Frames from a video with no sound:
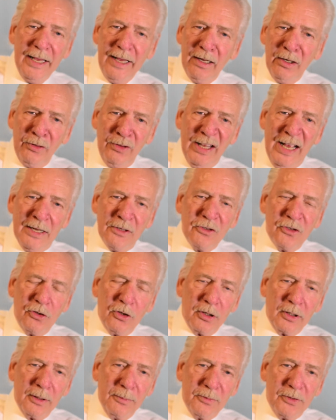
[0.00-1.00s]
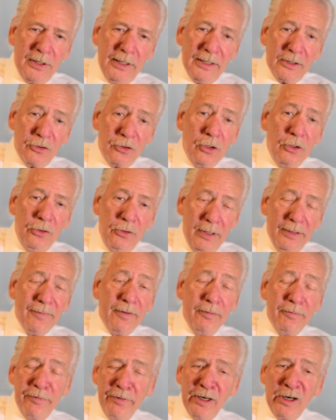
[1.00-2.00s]
And in that circumstance, you
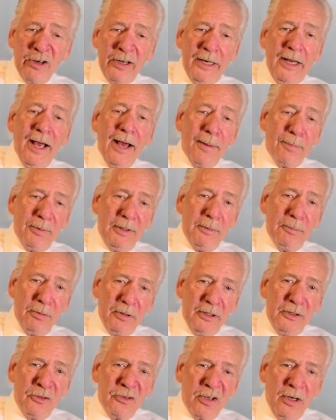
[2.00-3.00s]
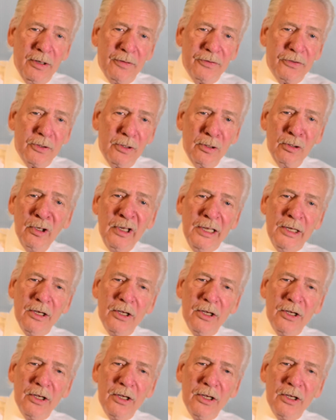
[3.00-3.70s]
have a very happy police officer.